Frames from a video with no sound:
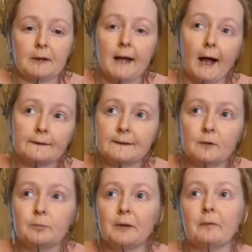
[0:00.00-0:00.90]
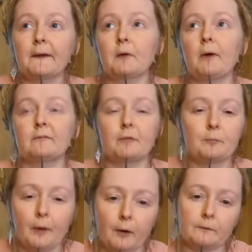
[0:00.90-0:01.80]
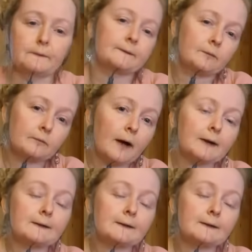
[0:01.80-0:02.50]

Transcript: and calcium, people think about it for bones, right?